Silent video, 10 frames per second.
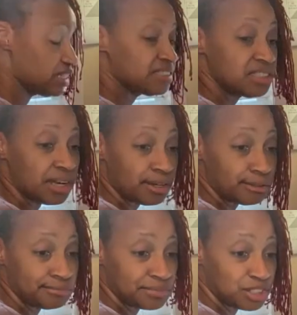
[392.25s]

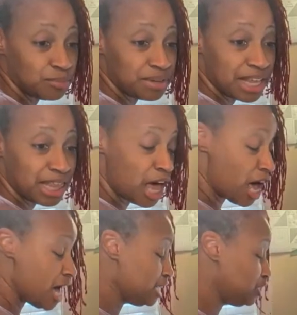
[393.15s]
So it'll be a
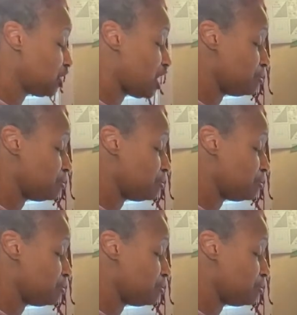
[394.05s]
lot of chain